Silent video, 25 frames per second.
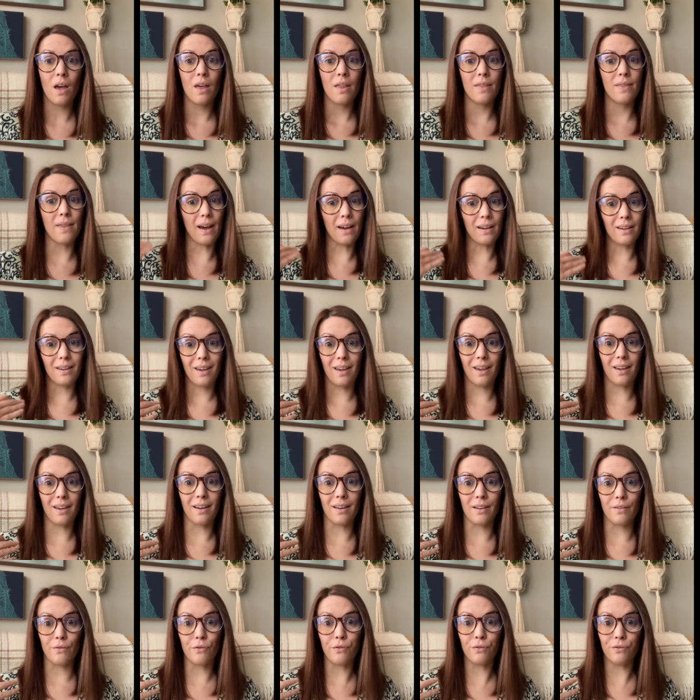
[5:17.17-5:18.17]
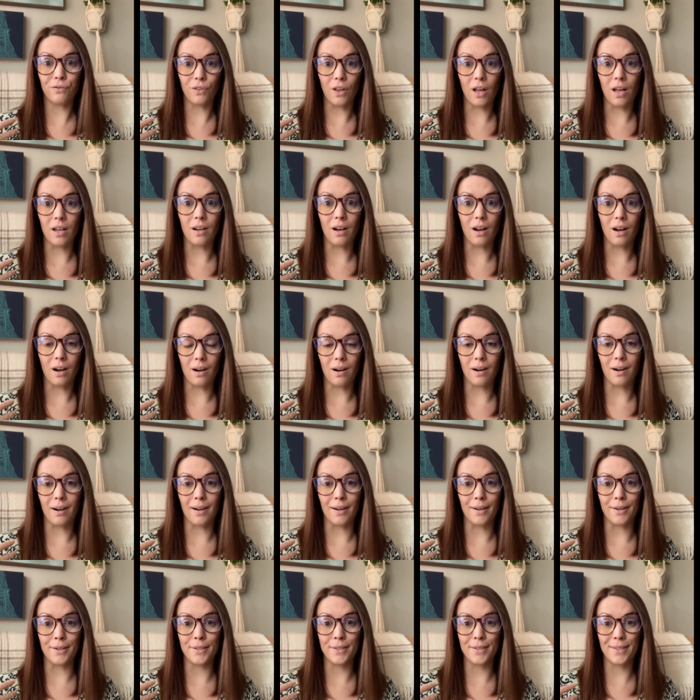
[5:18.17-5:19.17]
that can flood
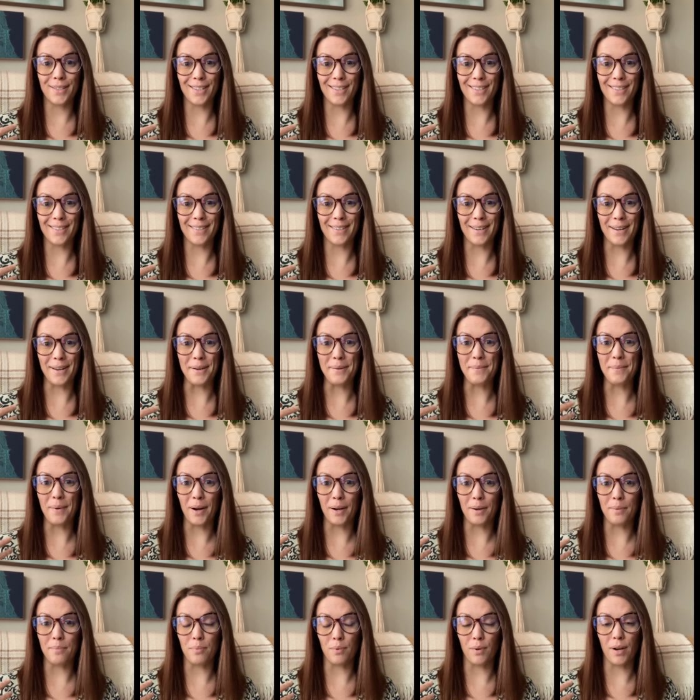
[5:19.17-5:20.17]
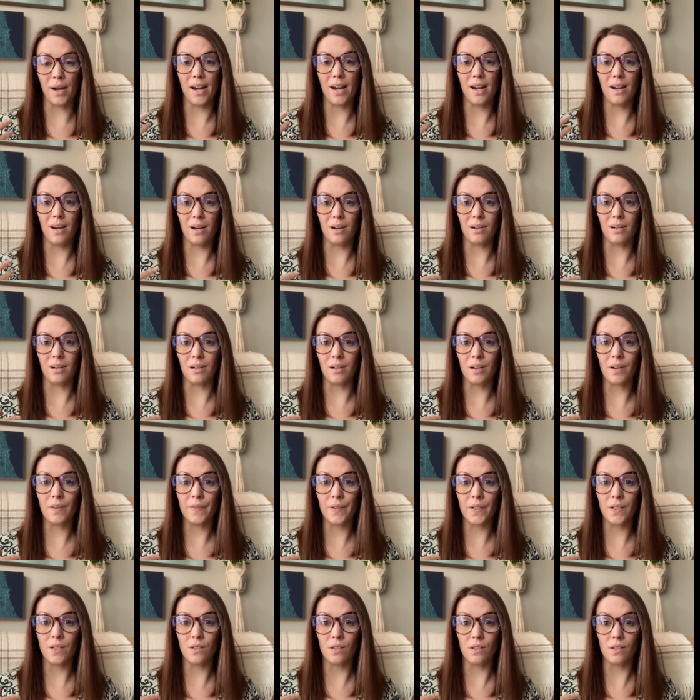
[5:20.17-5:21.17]
our system, our brain and our
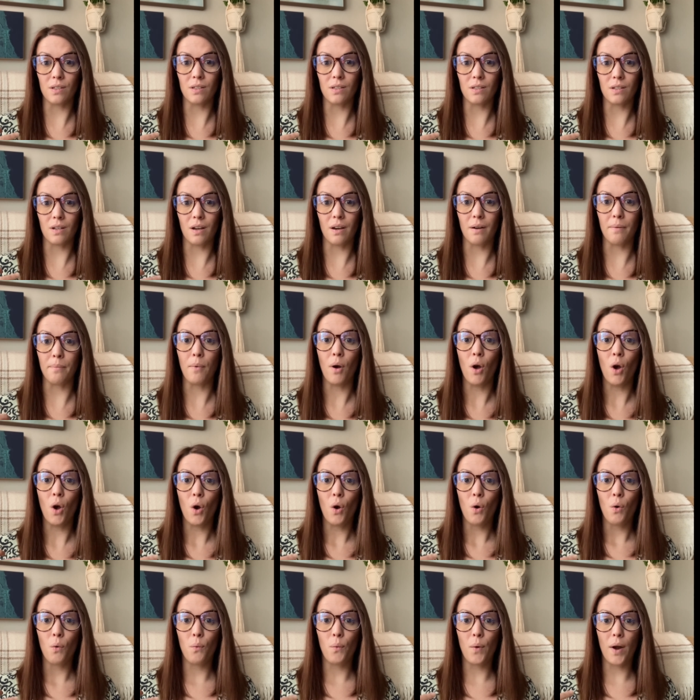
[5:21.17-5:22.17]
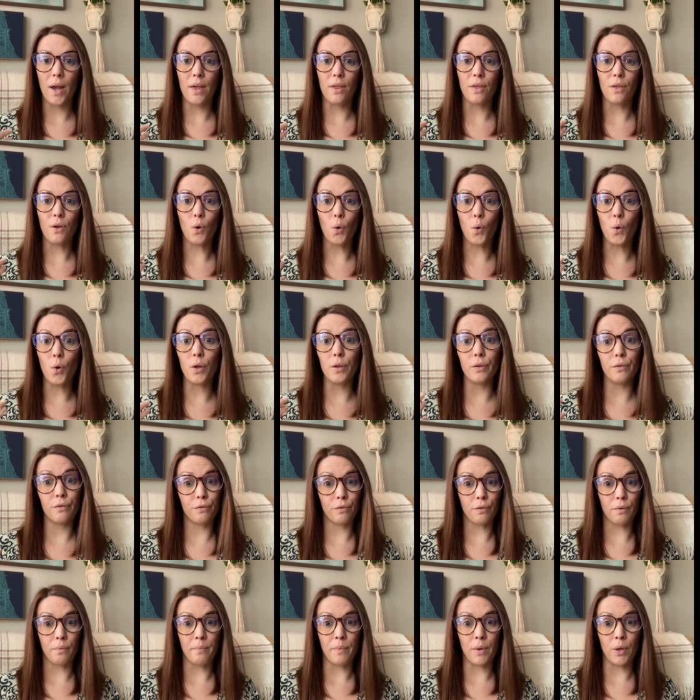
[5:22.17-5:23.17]
nervous system with old
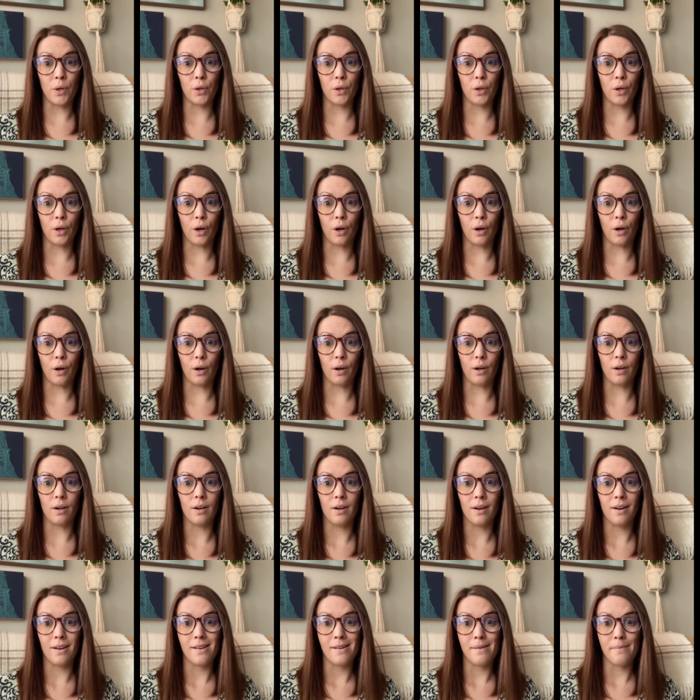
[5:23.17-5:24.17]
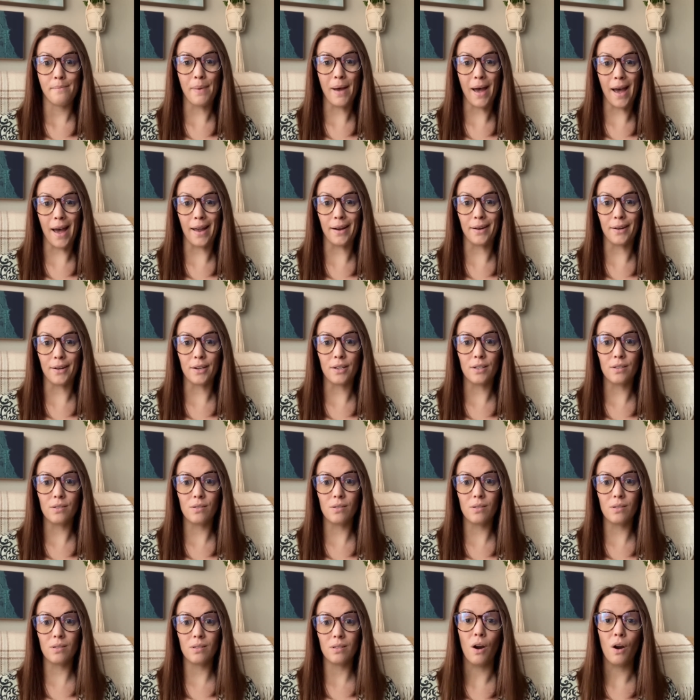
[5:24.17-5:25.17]
familiar
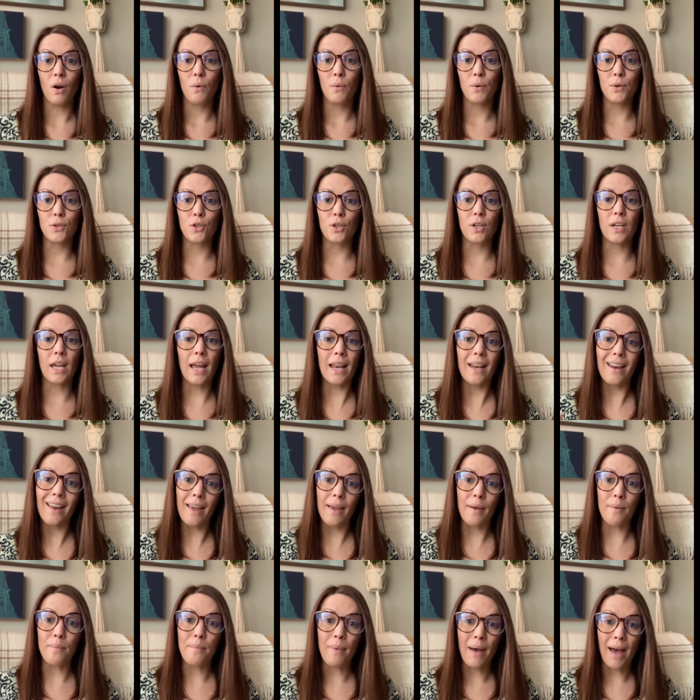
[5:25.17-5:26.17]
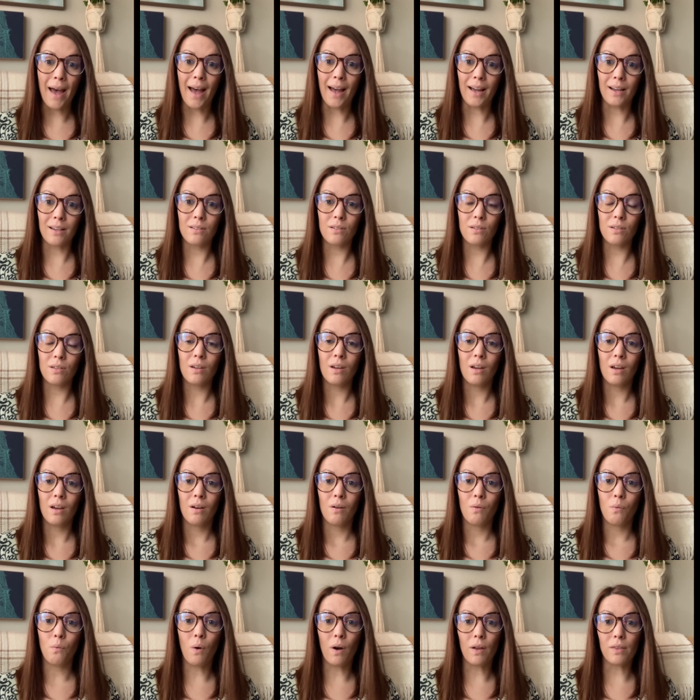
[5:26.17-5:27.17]
patterns, which again impact
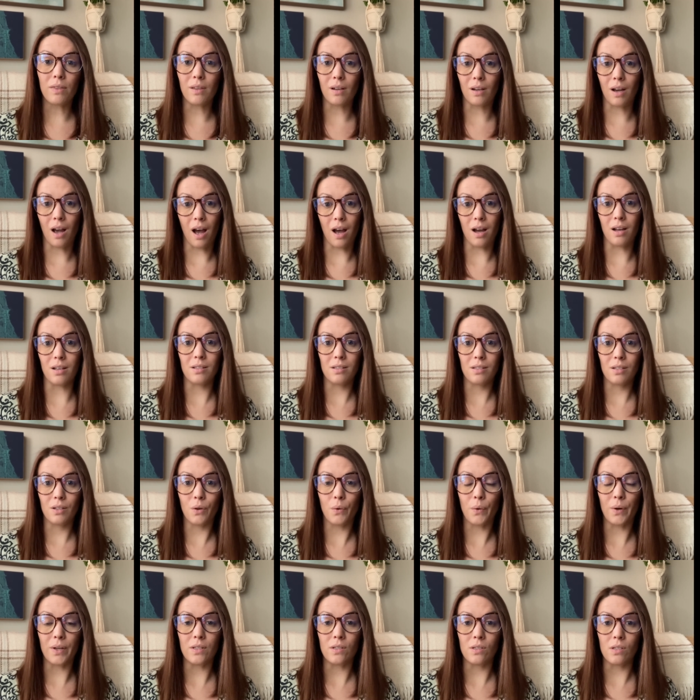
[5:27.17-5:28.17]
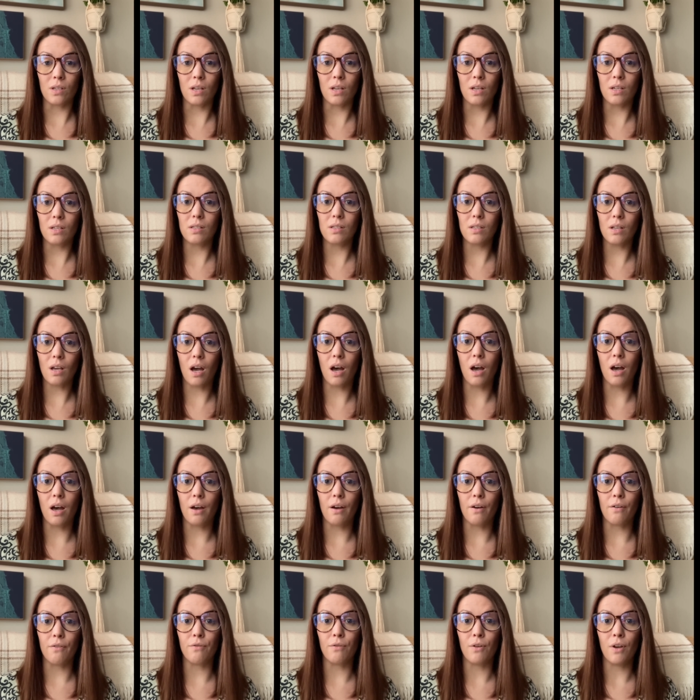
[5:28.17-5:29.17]
what the consequences
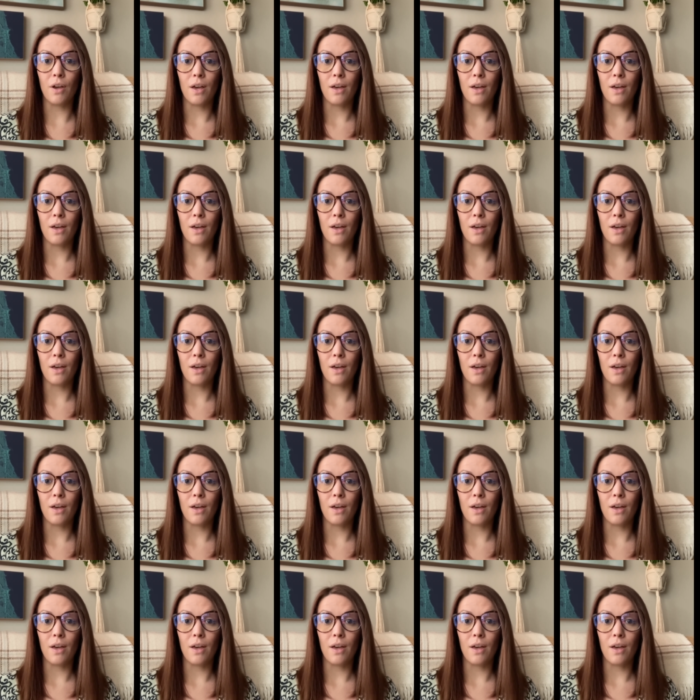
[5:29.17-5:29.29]
of